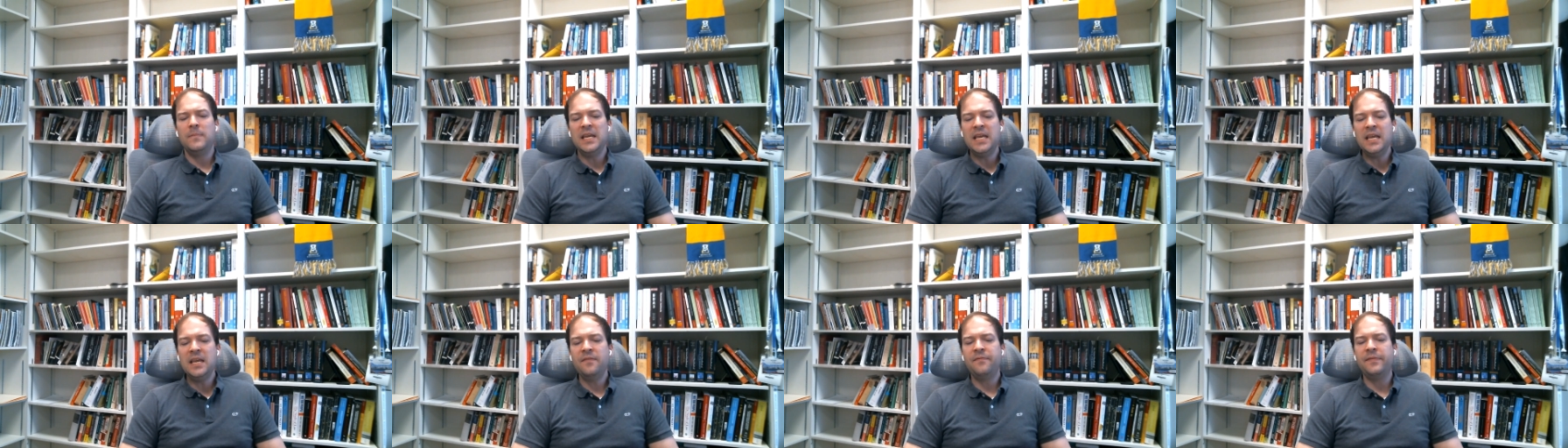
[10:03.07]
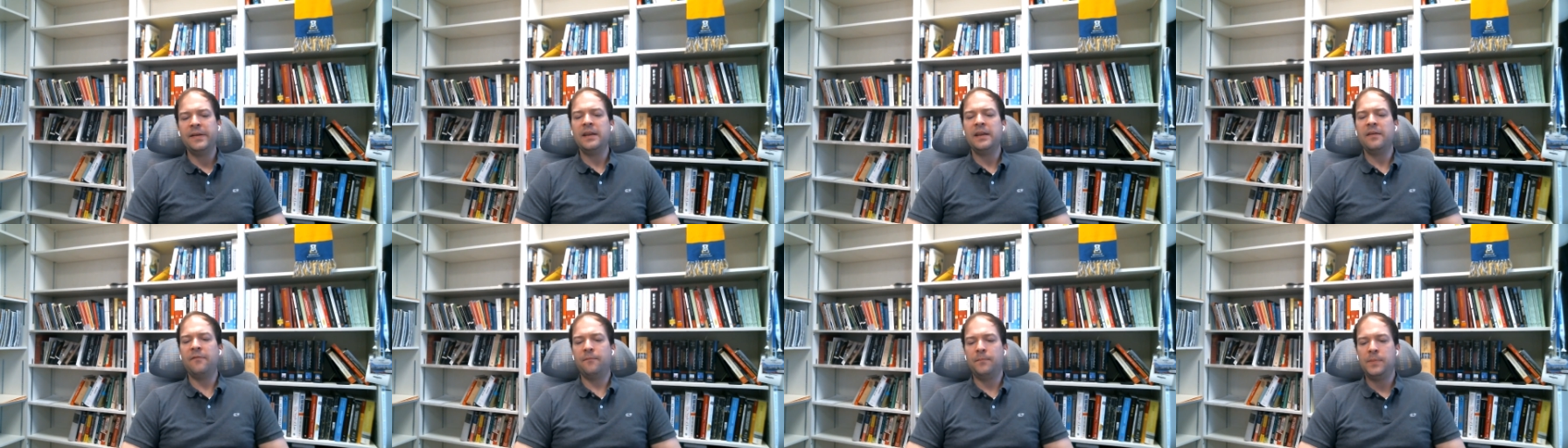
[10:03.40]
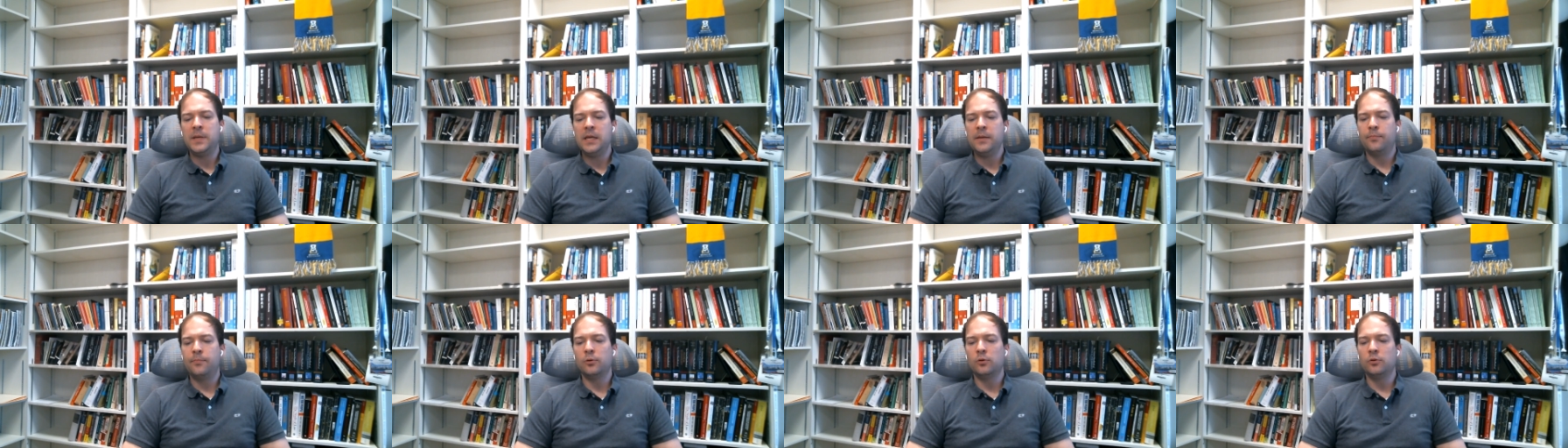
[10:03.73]
even if
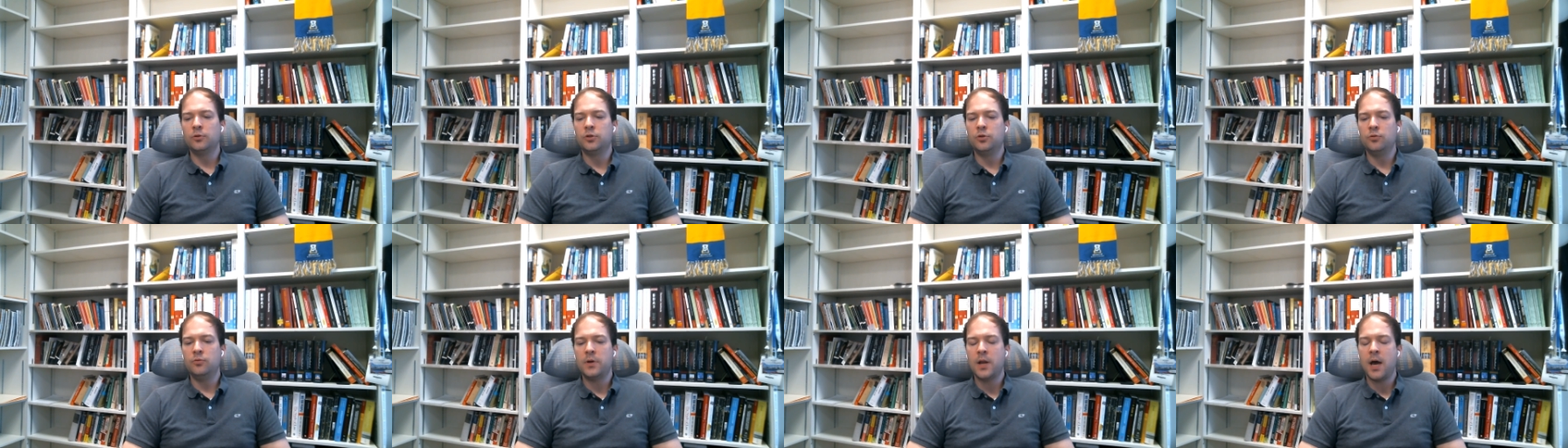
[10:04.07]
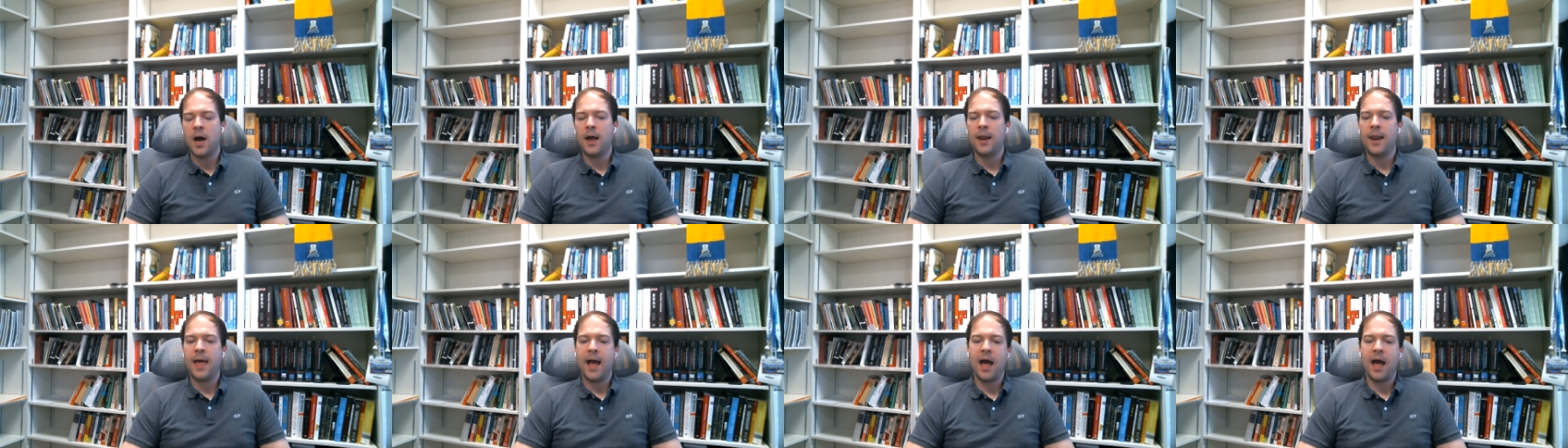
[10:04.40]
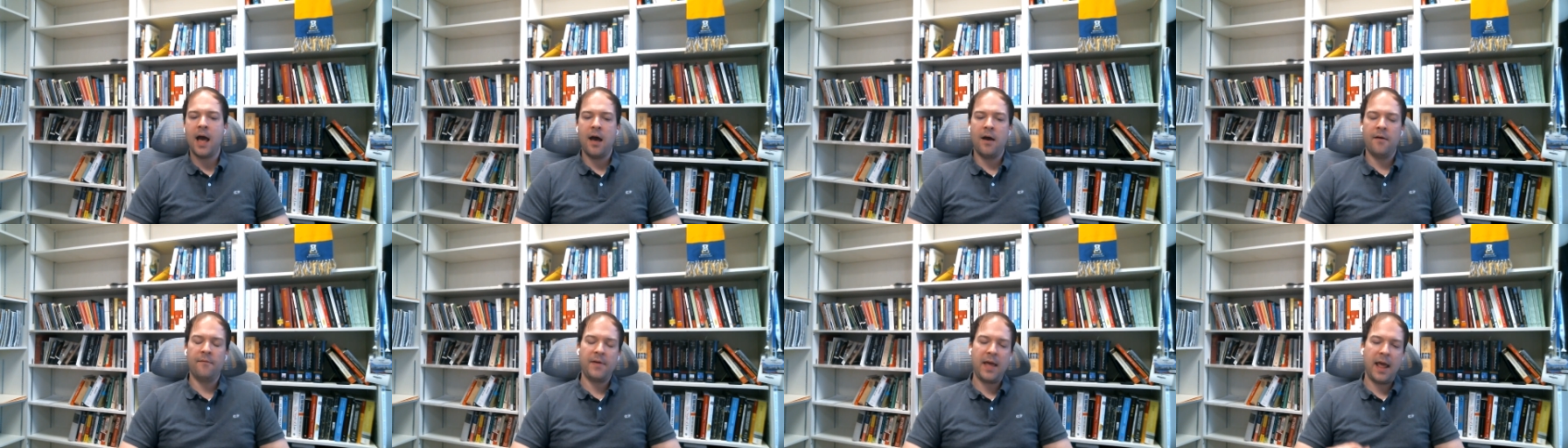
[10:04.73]
people do not
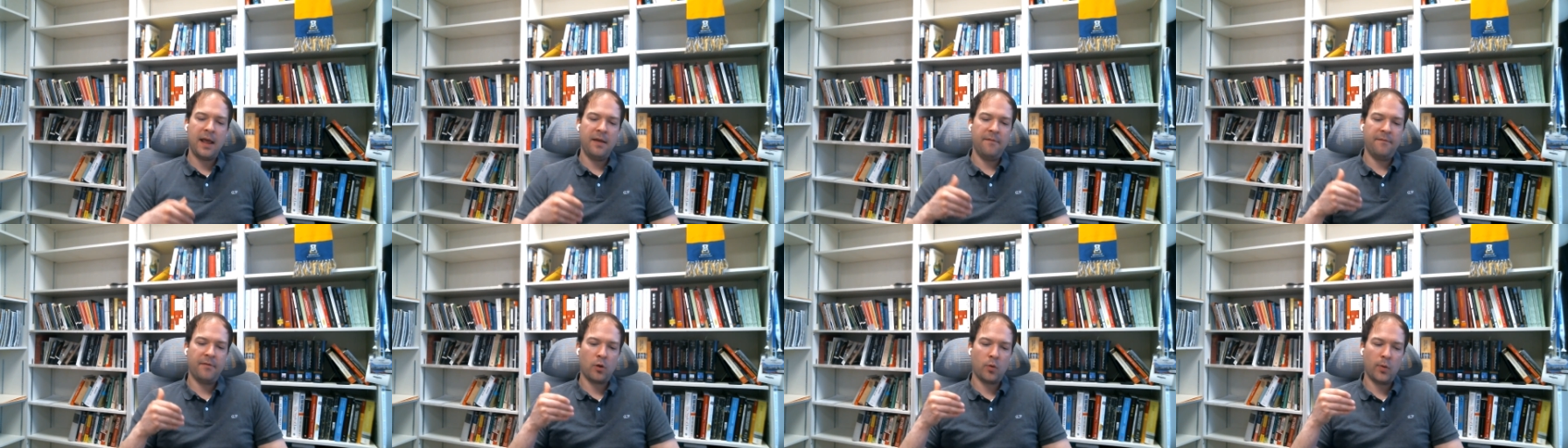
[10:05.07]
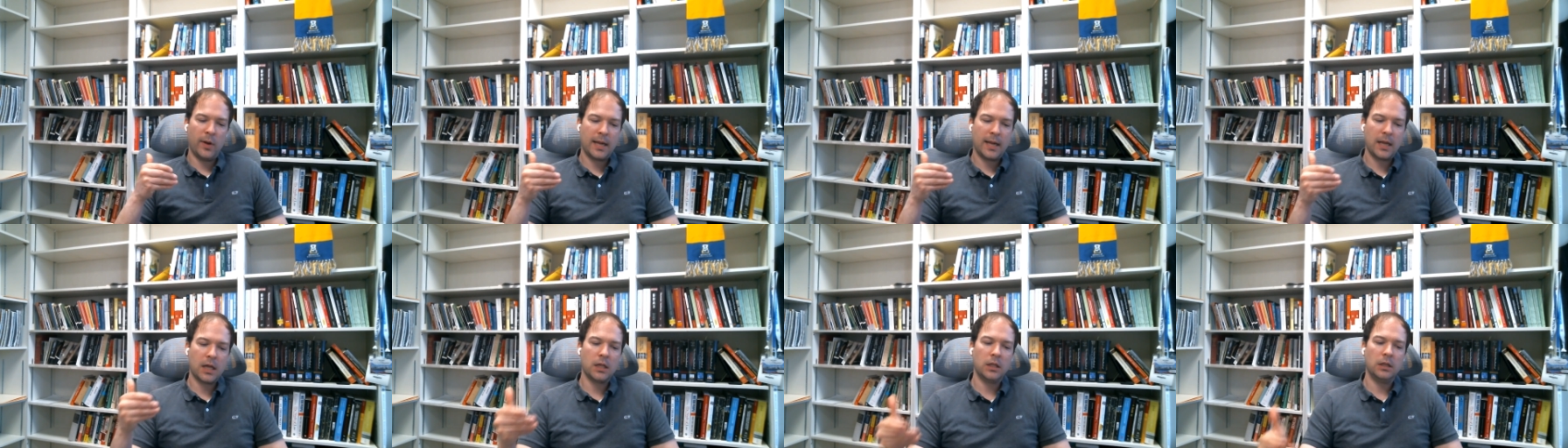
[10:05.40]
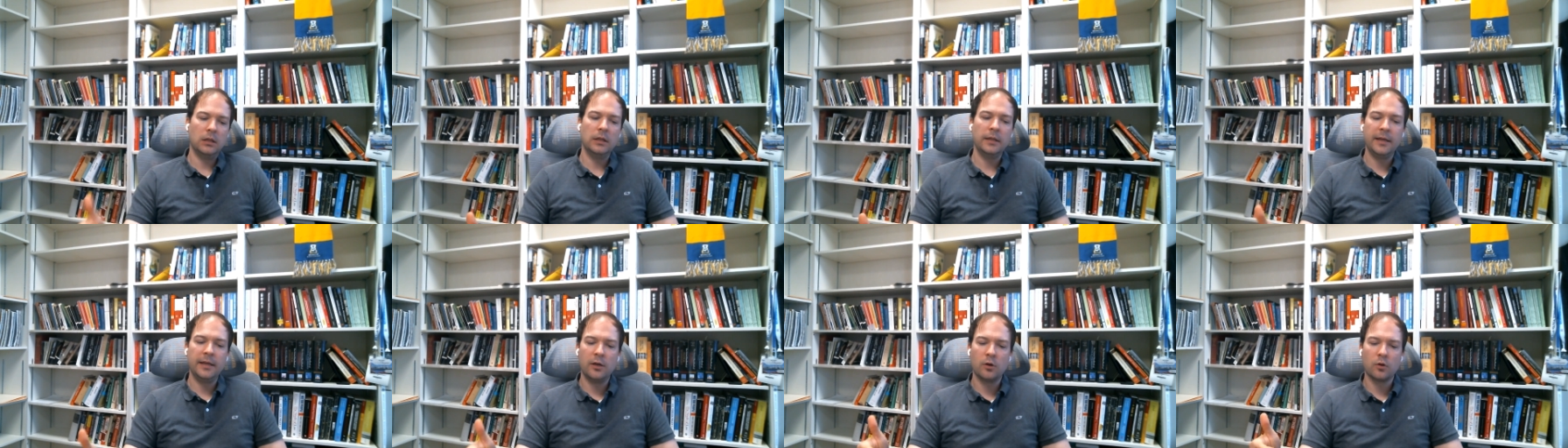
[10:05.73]
have a very
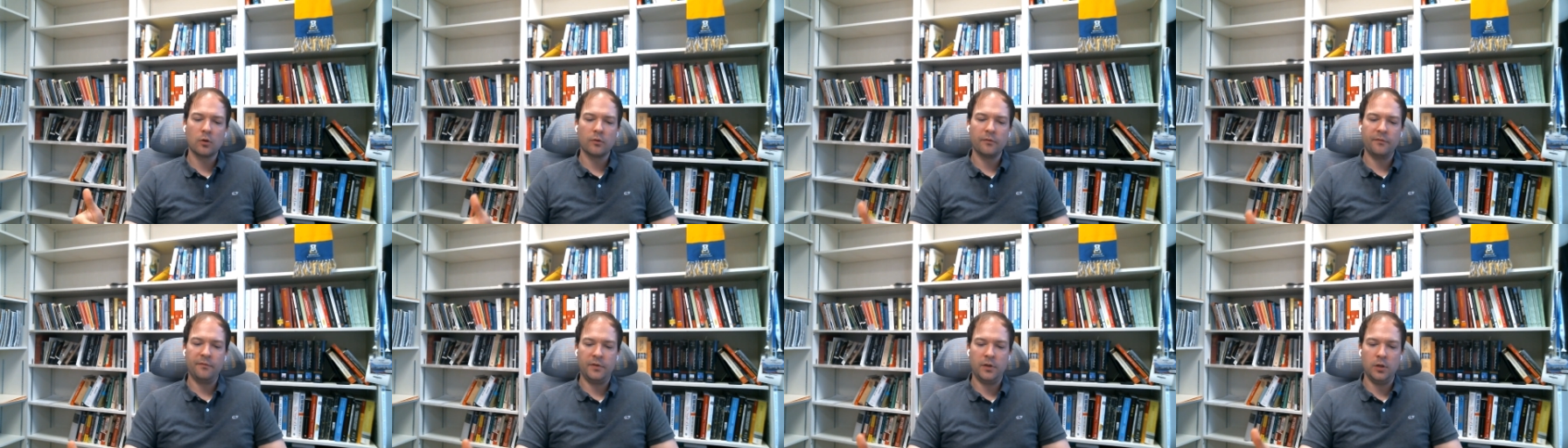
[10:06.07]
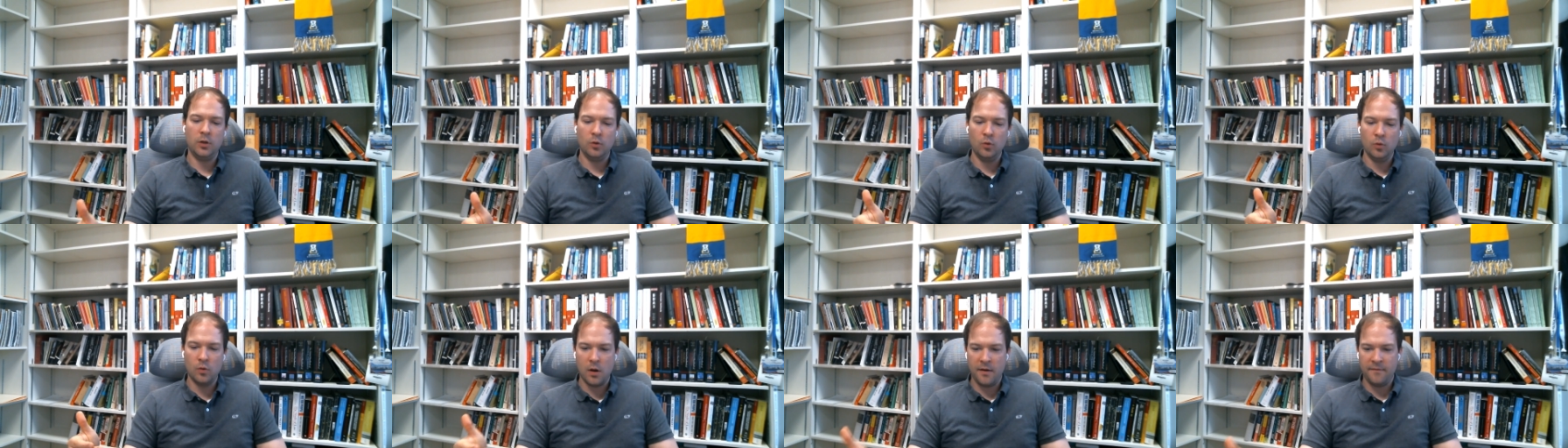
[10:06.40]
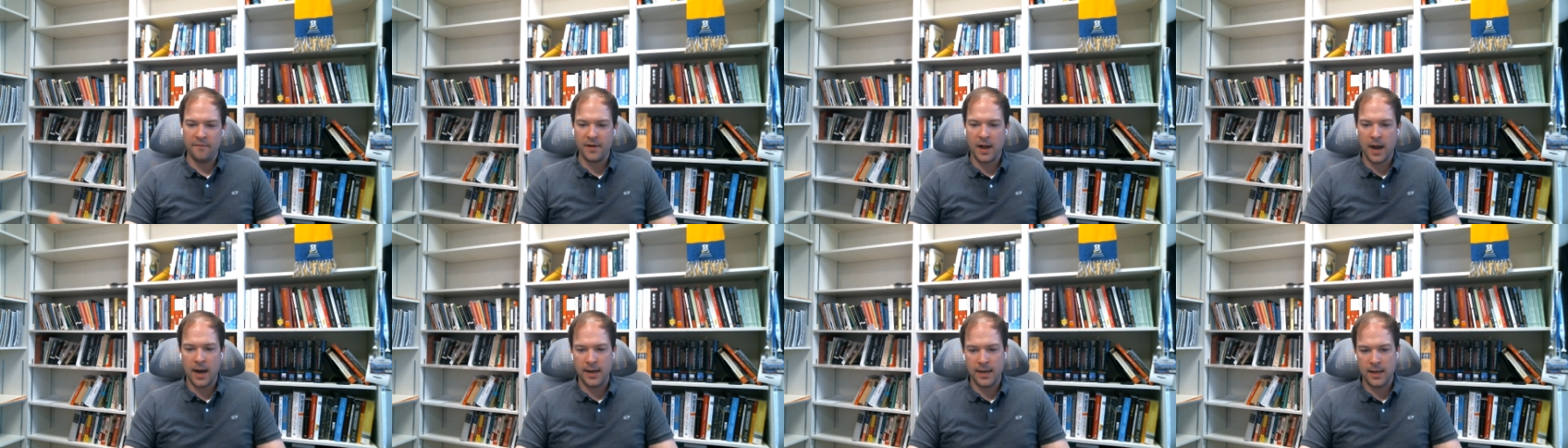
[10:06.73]
clear view of
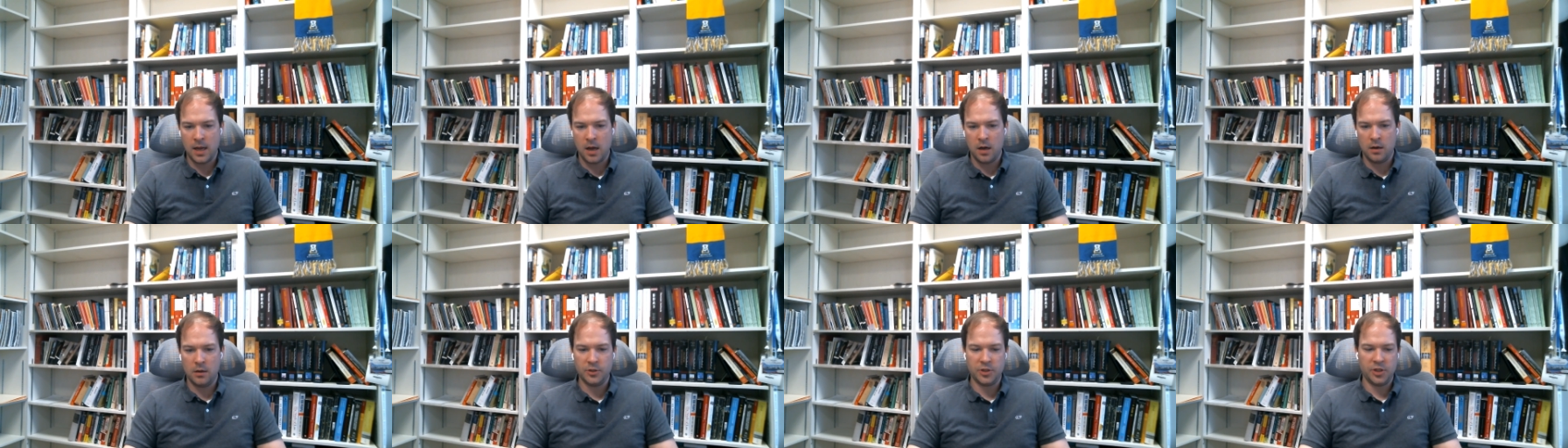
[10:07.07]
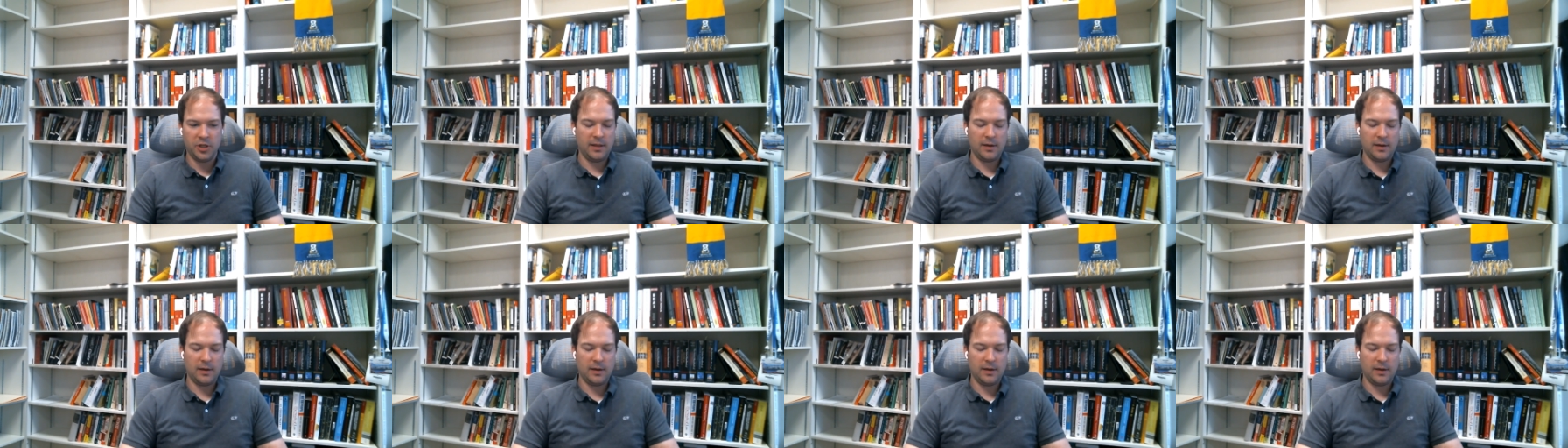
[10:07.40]
ideology,